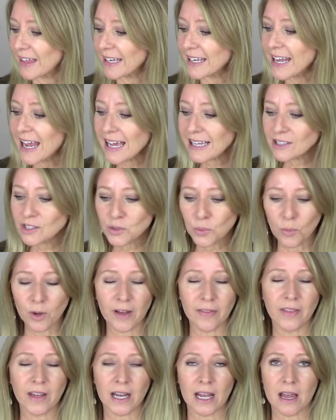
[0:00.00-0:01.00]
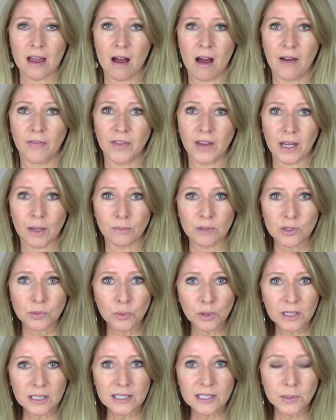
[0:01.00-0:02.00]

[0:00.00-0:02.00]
next one that I got that I was really